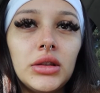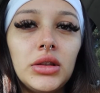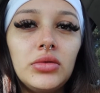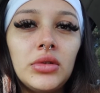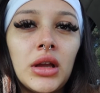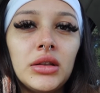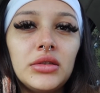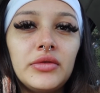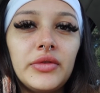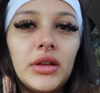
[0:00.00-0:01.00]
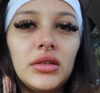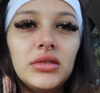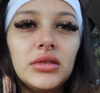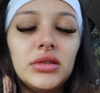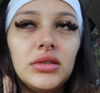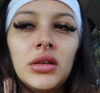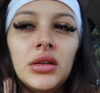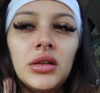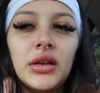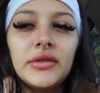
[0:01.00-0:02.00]
do not feel good.
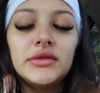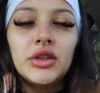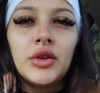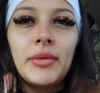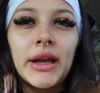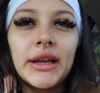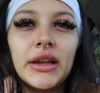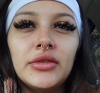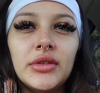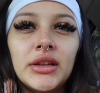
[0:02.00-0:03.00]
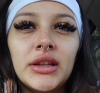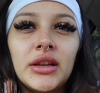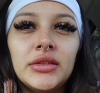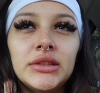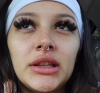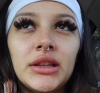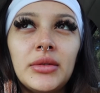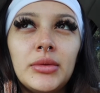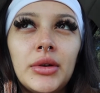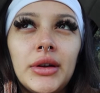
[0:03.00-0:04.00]
I have to go back in right now and let
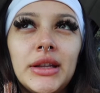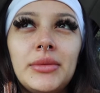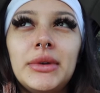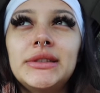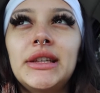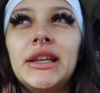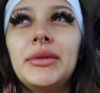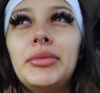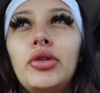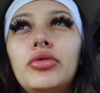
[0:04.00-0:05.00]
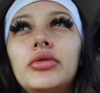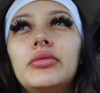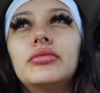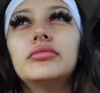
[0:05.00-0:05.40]
them know I need my second poke.